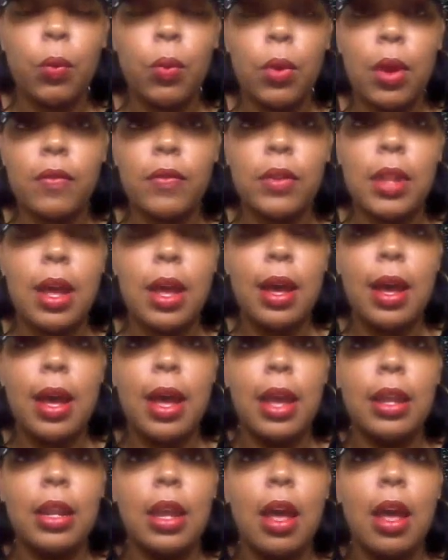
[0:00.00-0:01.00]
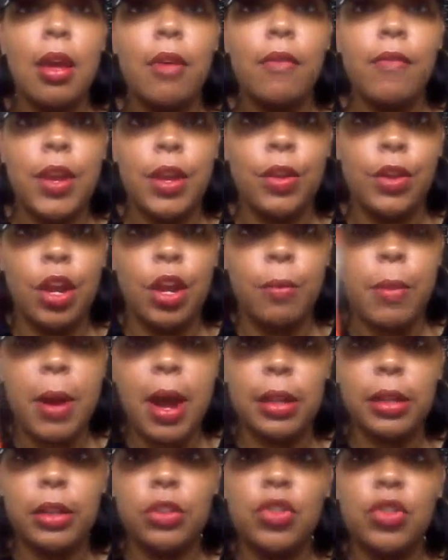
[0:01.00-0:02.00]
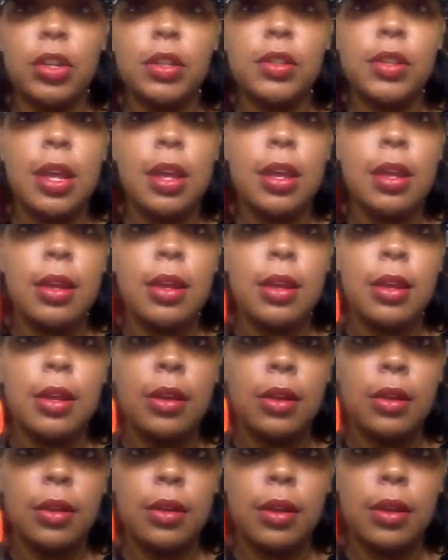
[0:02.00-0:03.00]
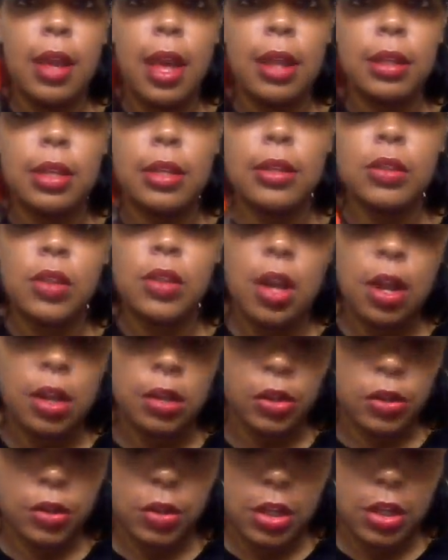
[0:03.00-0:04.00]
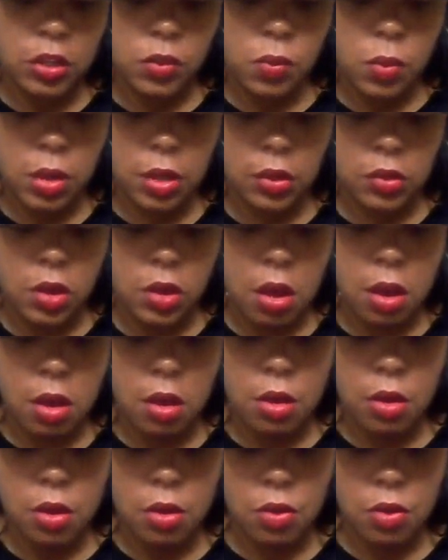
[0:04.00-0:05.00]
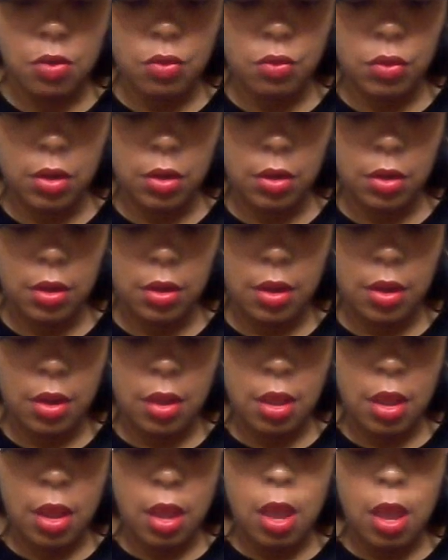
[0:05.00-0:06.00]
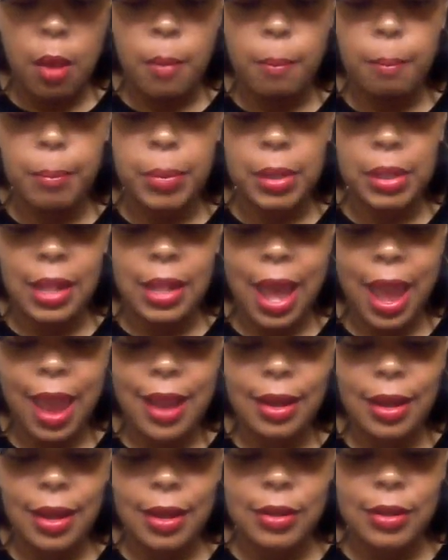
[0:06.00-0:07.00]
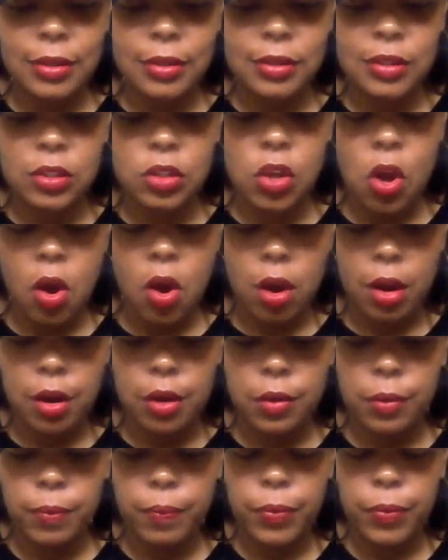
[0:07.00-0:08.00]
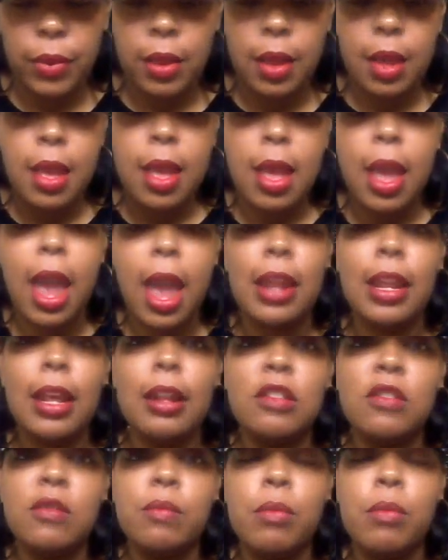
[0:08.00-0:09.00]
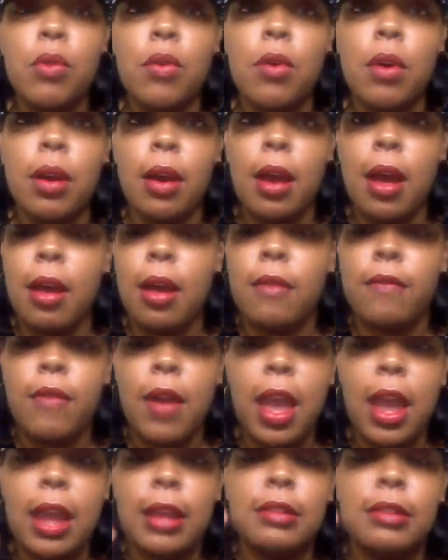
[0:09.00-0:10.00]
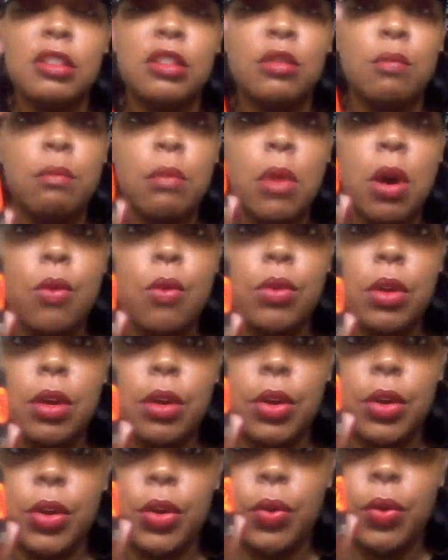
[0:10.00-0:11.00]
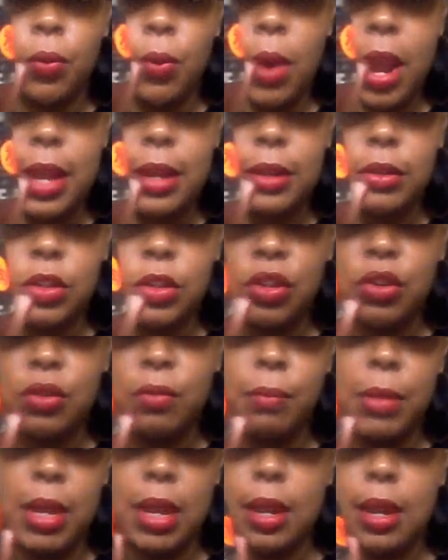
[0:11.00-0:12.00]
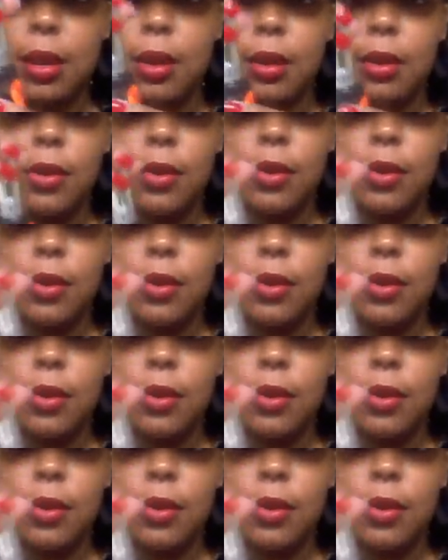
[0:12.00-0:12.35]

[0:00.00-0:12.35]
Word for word: Revlon fingernail polishes got this color this one is called Black Star and it's more of a smoke gray to me